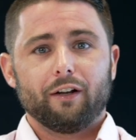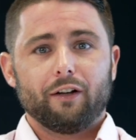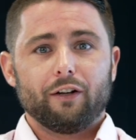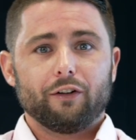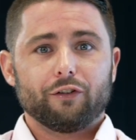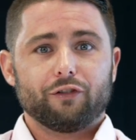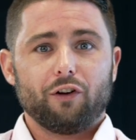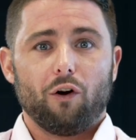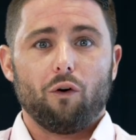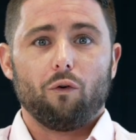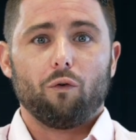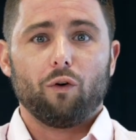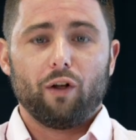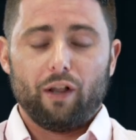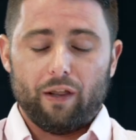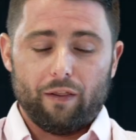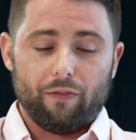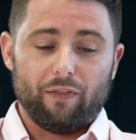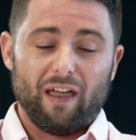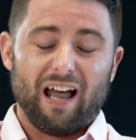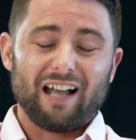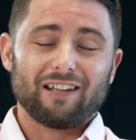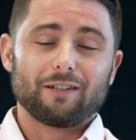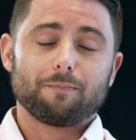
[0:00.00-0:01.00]
So
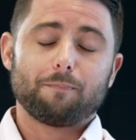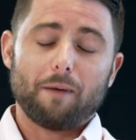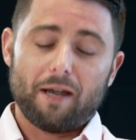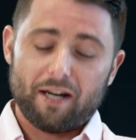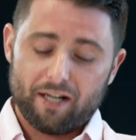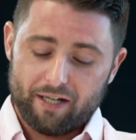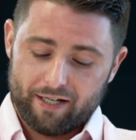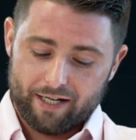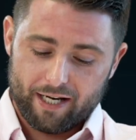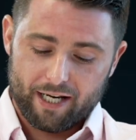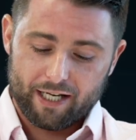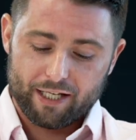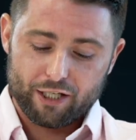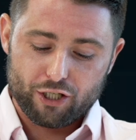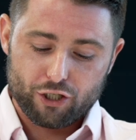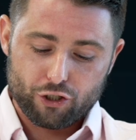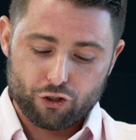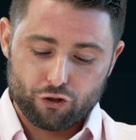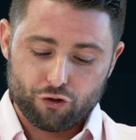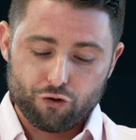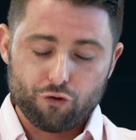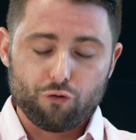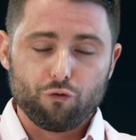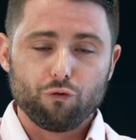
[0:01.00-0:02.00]
that's been a
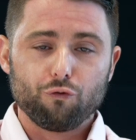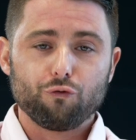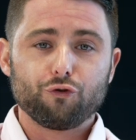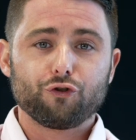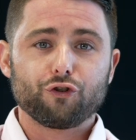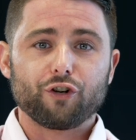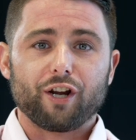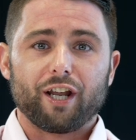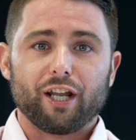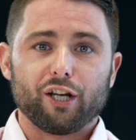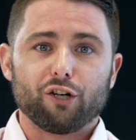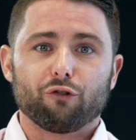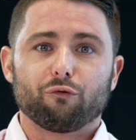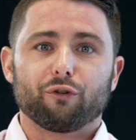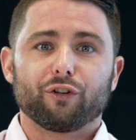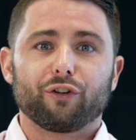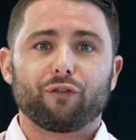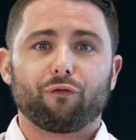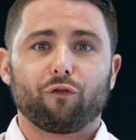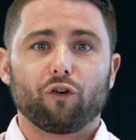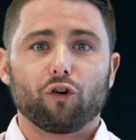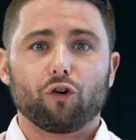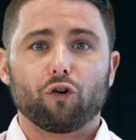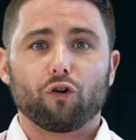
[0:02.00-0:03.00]
huge hindrance
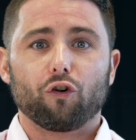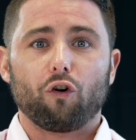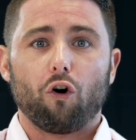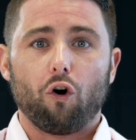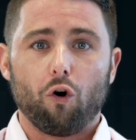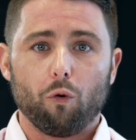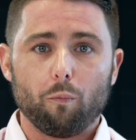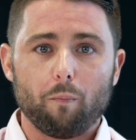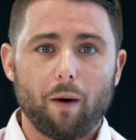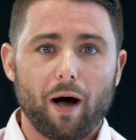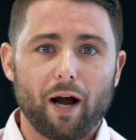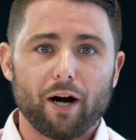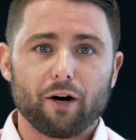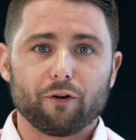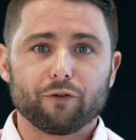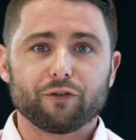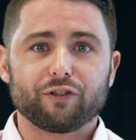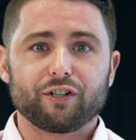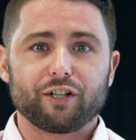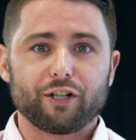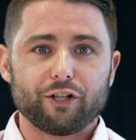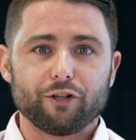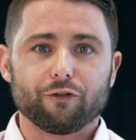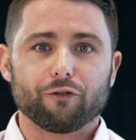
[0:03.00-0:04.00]
for home buyers
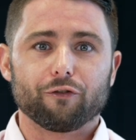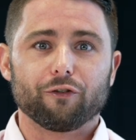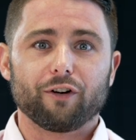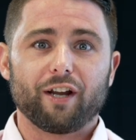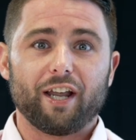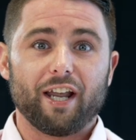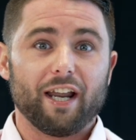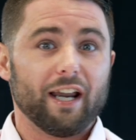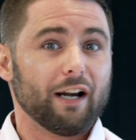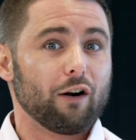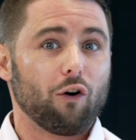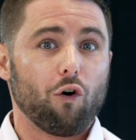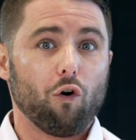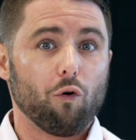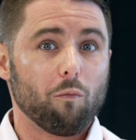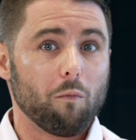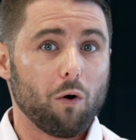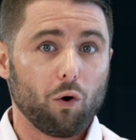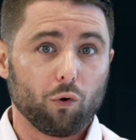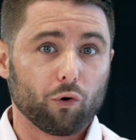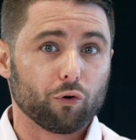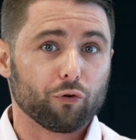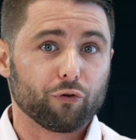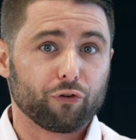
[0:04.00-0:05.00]
here and
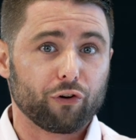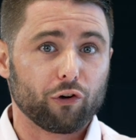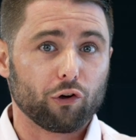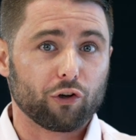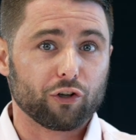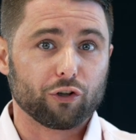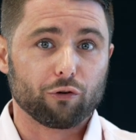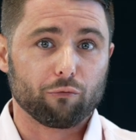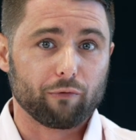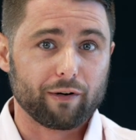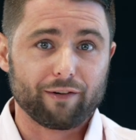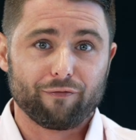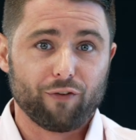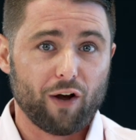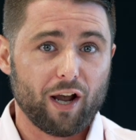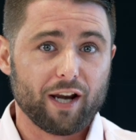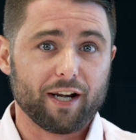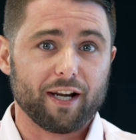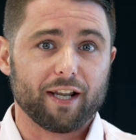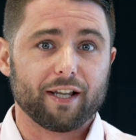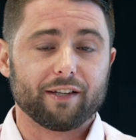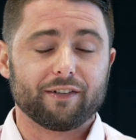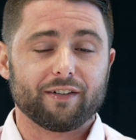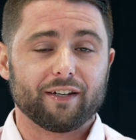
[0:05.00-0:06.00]
homeowners looking to
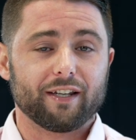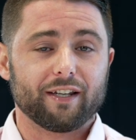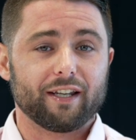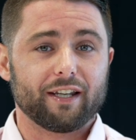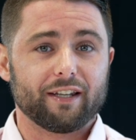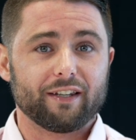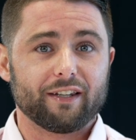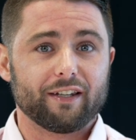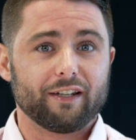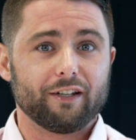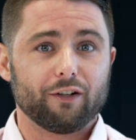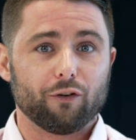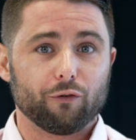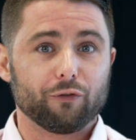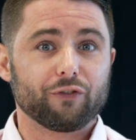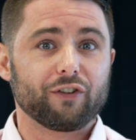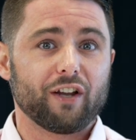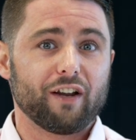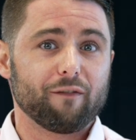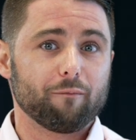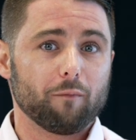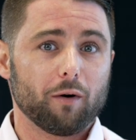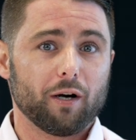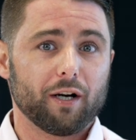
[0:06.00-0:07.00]
refinance and get,
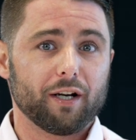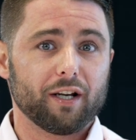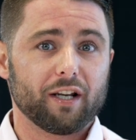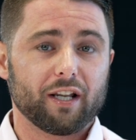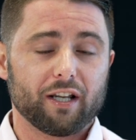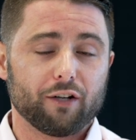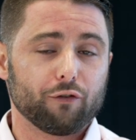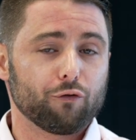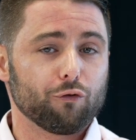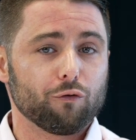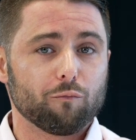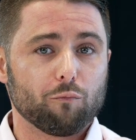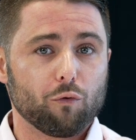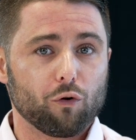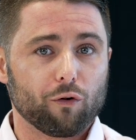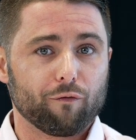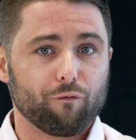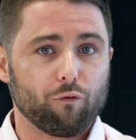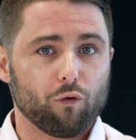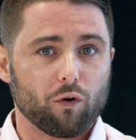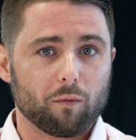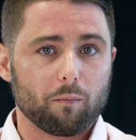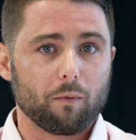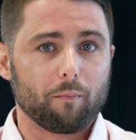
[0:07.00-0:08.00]
save money, get into a more
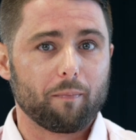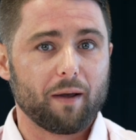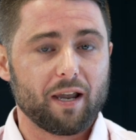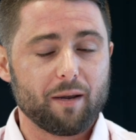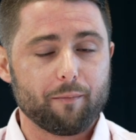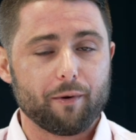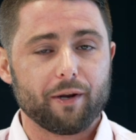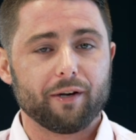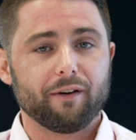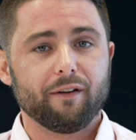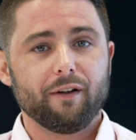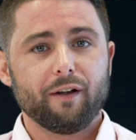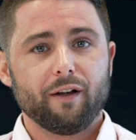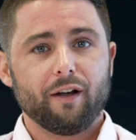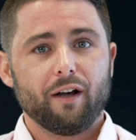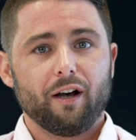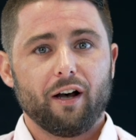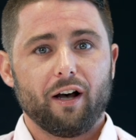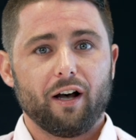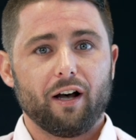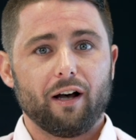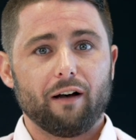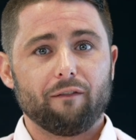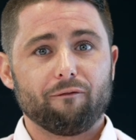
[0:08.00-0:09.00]
affordable payment
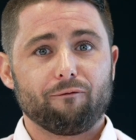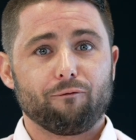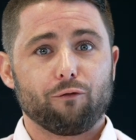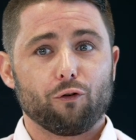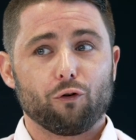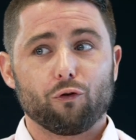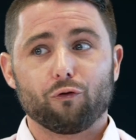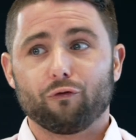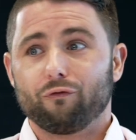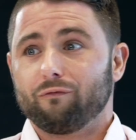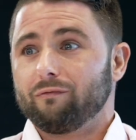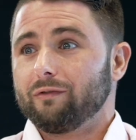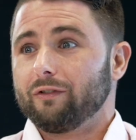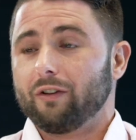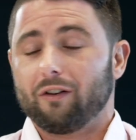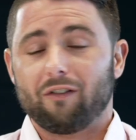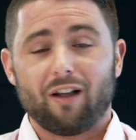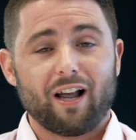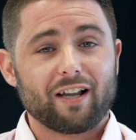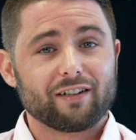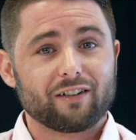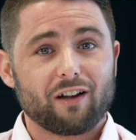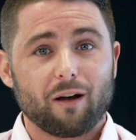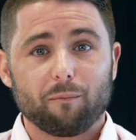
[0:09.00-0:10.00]
for the
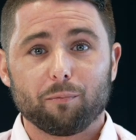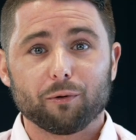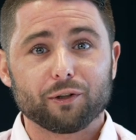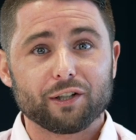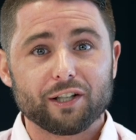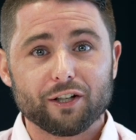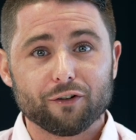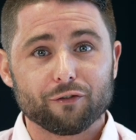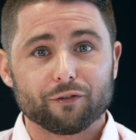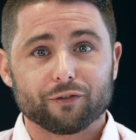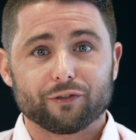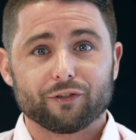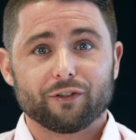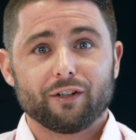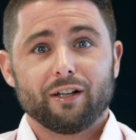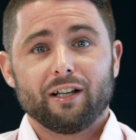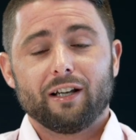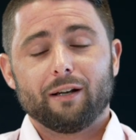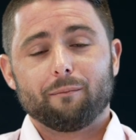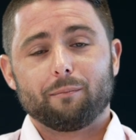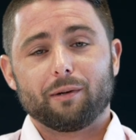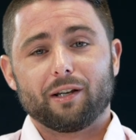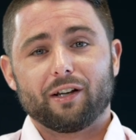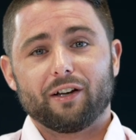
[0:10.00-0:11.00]
last couple of years,
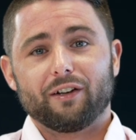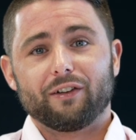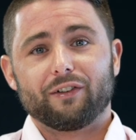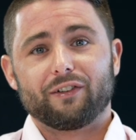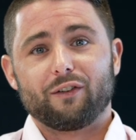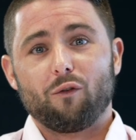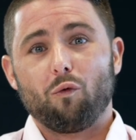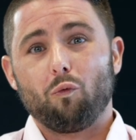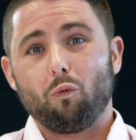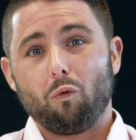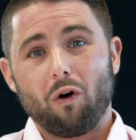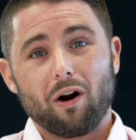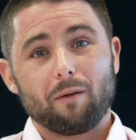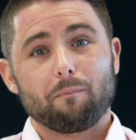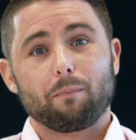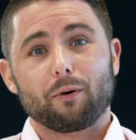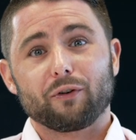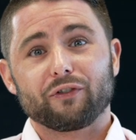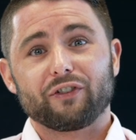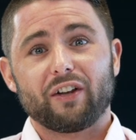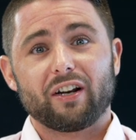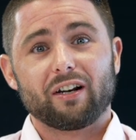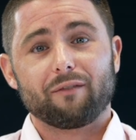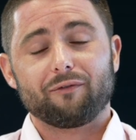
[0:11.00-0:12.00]
because
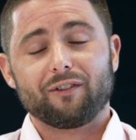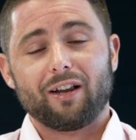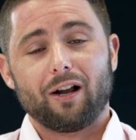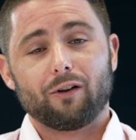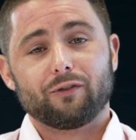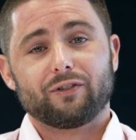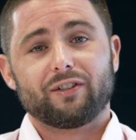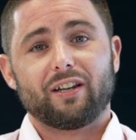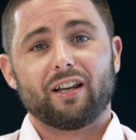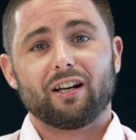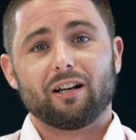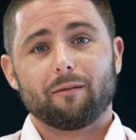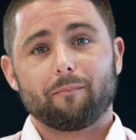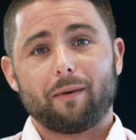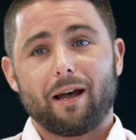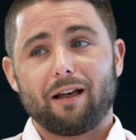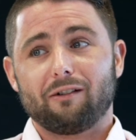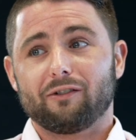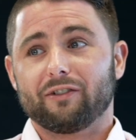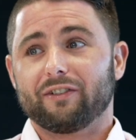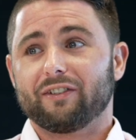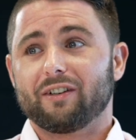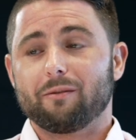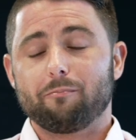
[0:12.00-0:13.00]
1% of the outstanding
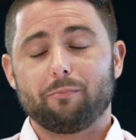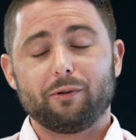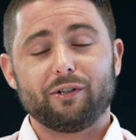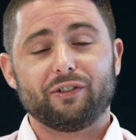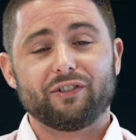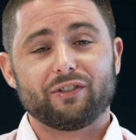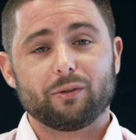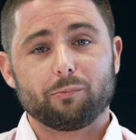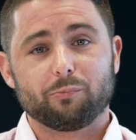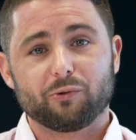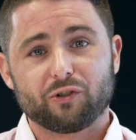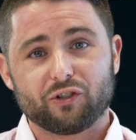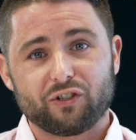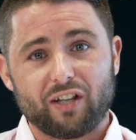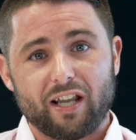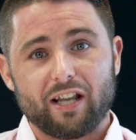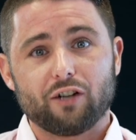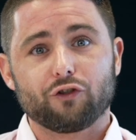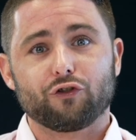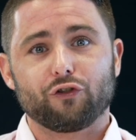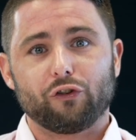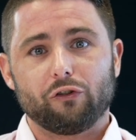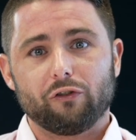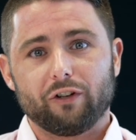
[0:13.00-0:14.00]
balance can be substantial